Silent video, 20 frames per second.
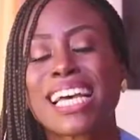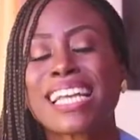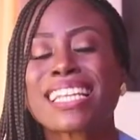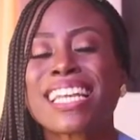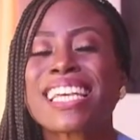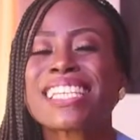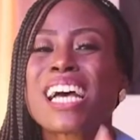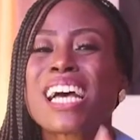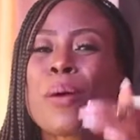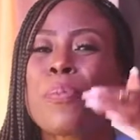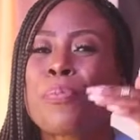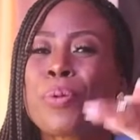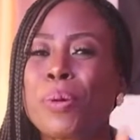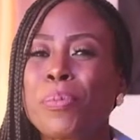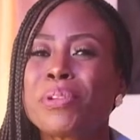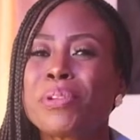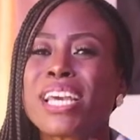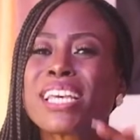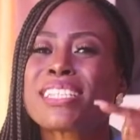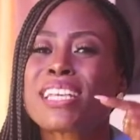there is a
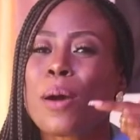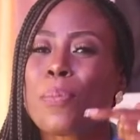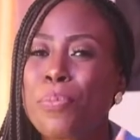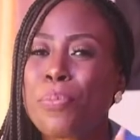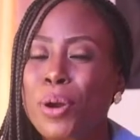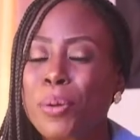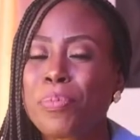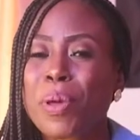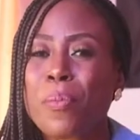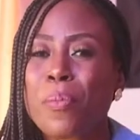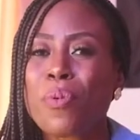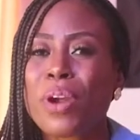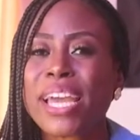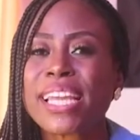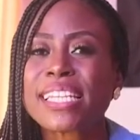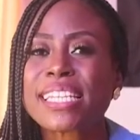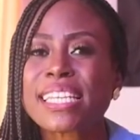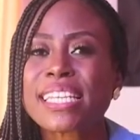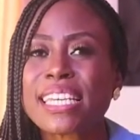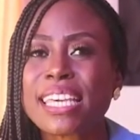problem. There is a problem
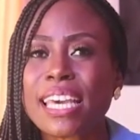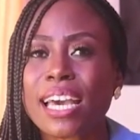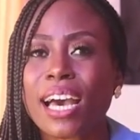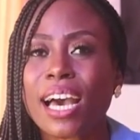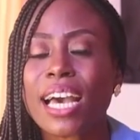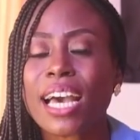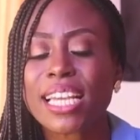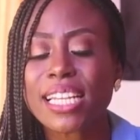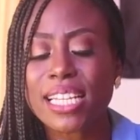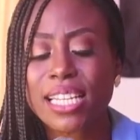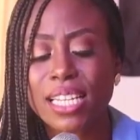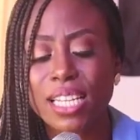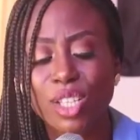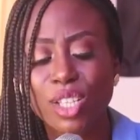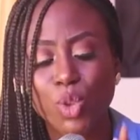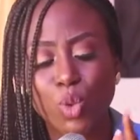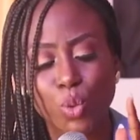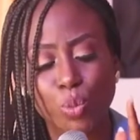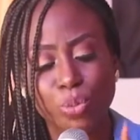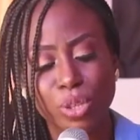right here. It
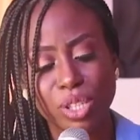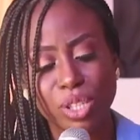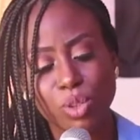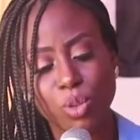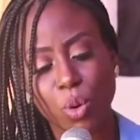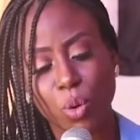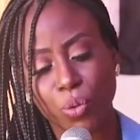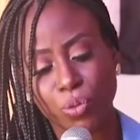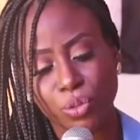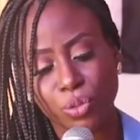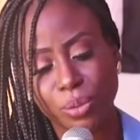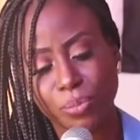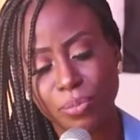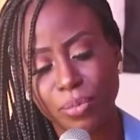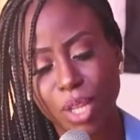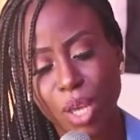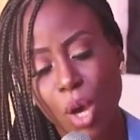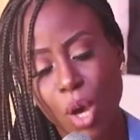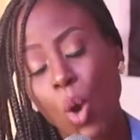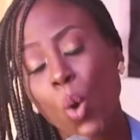needs to be solved.
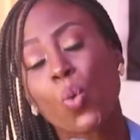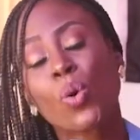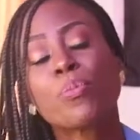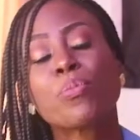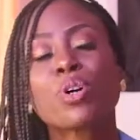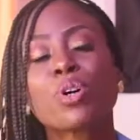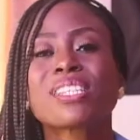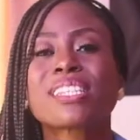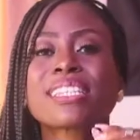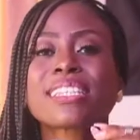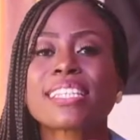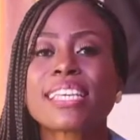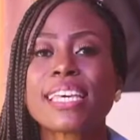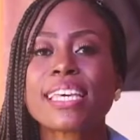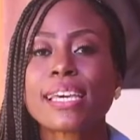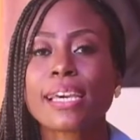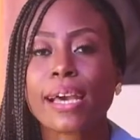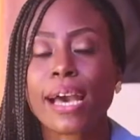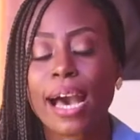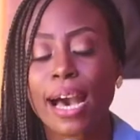We must
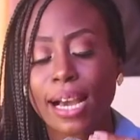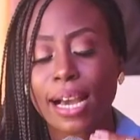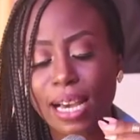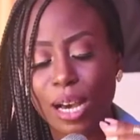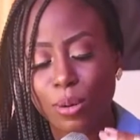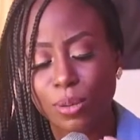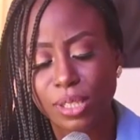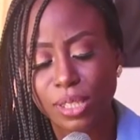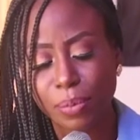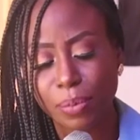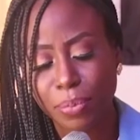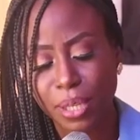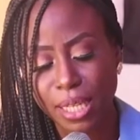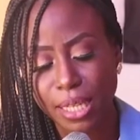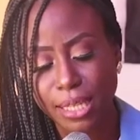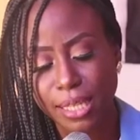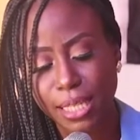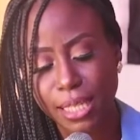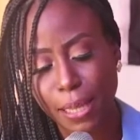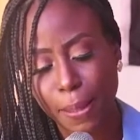seek
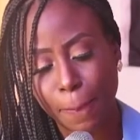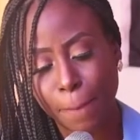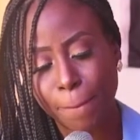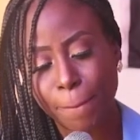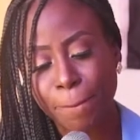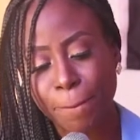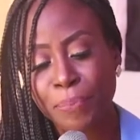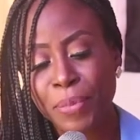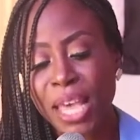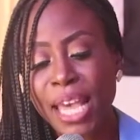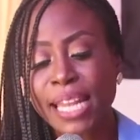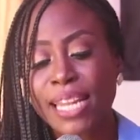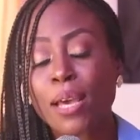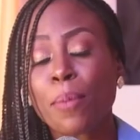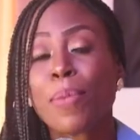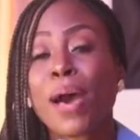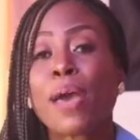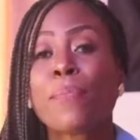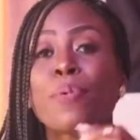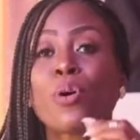accountability. The
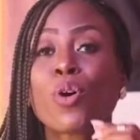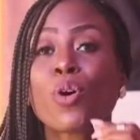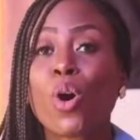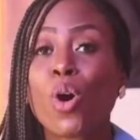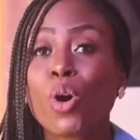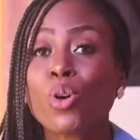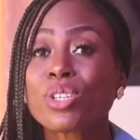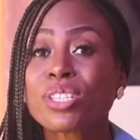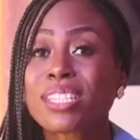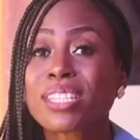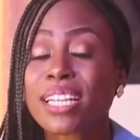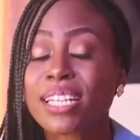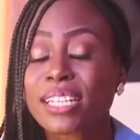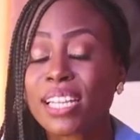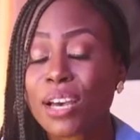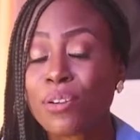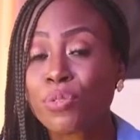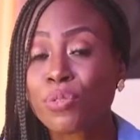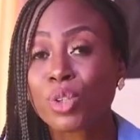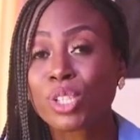Bible calls the
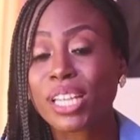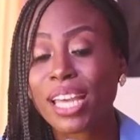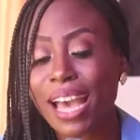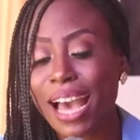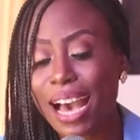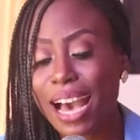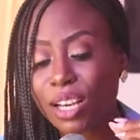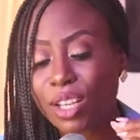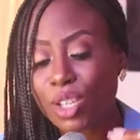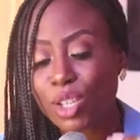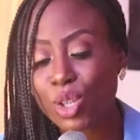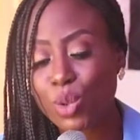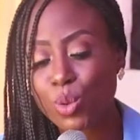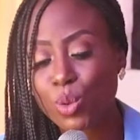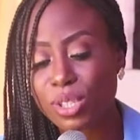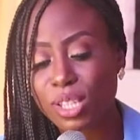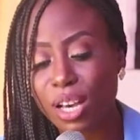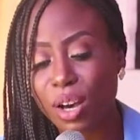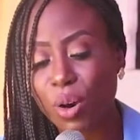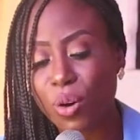devil the
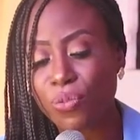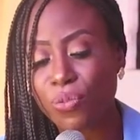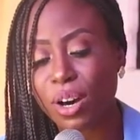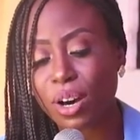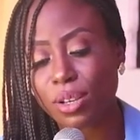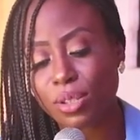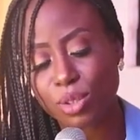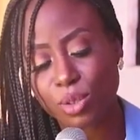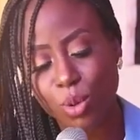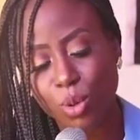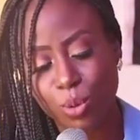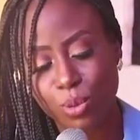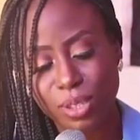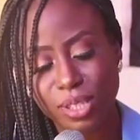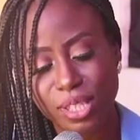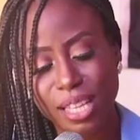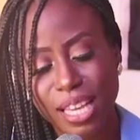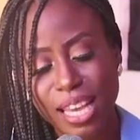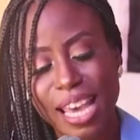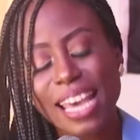accuser of our
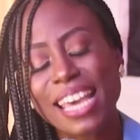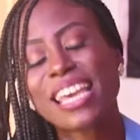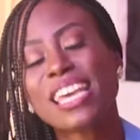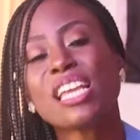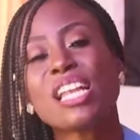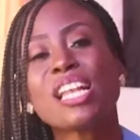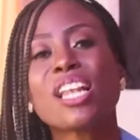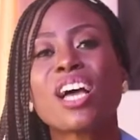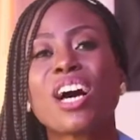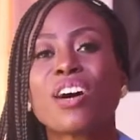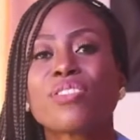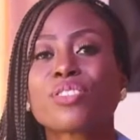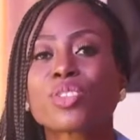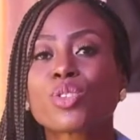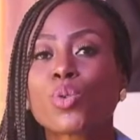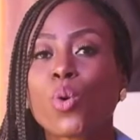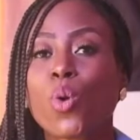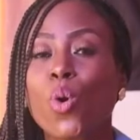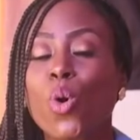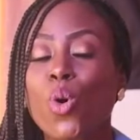souls. He loves
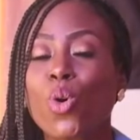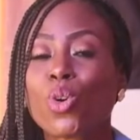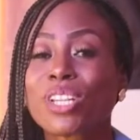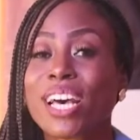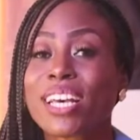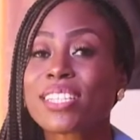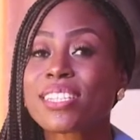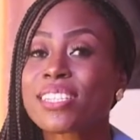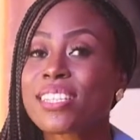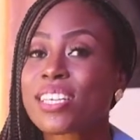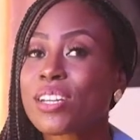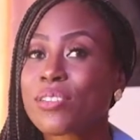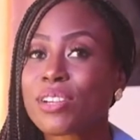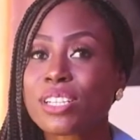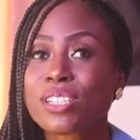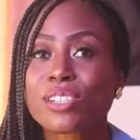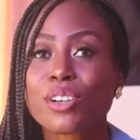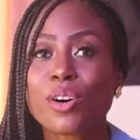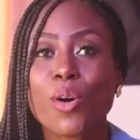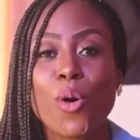to hold a
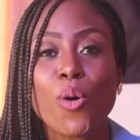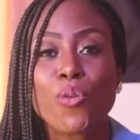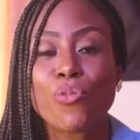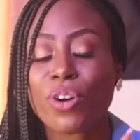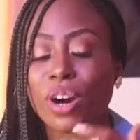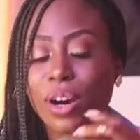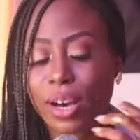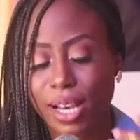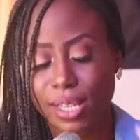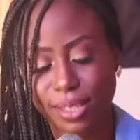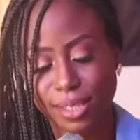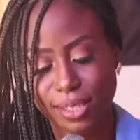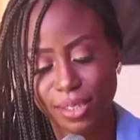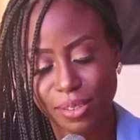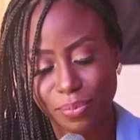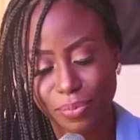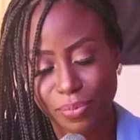secret over us.